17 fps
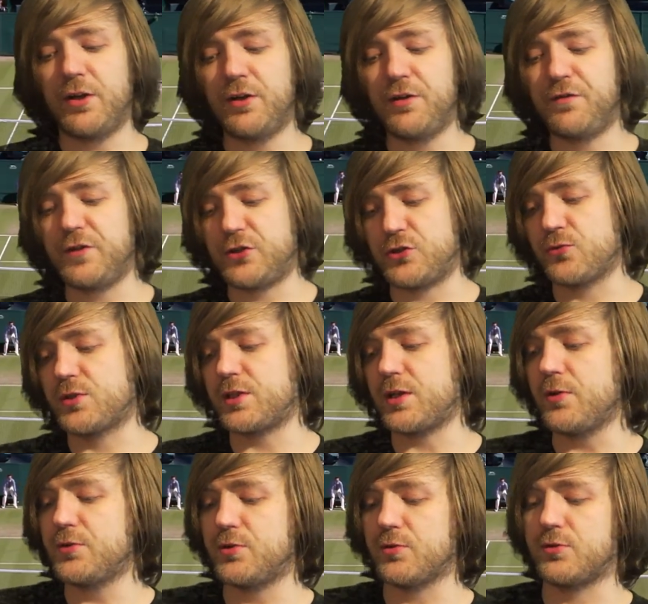unofficial
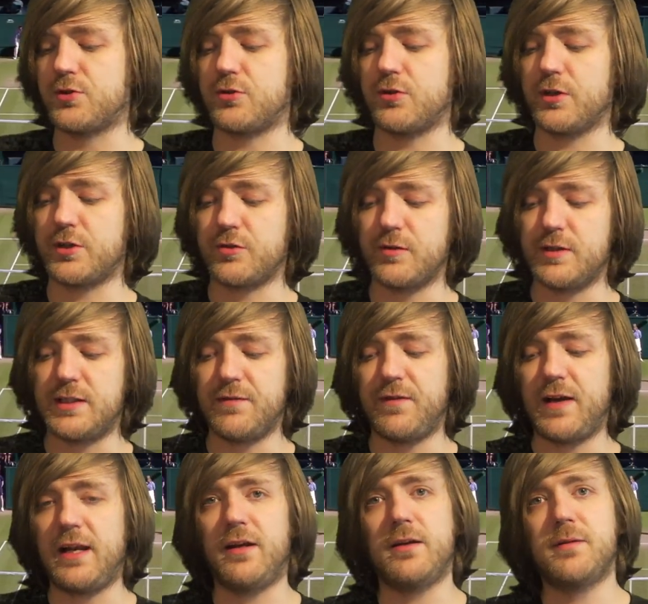social structure had
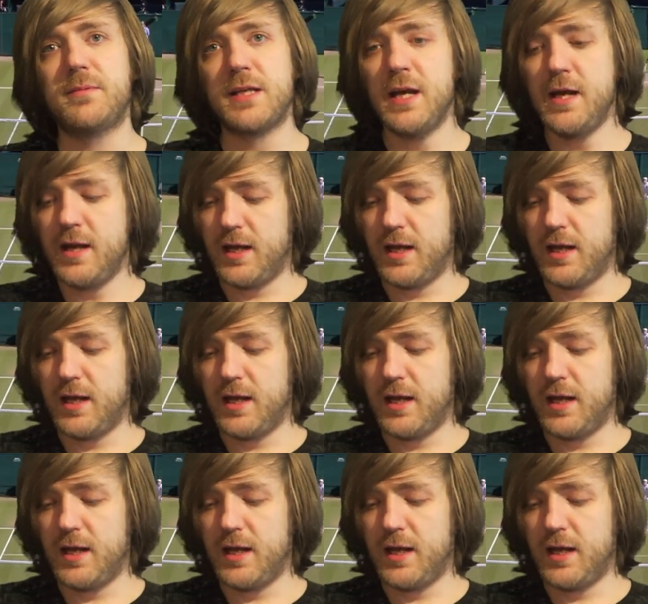developed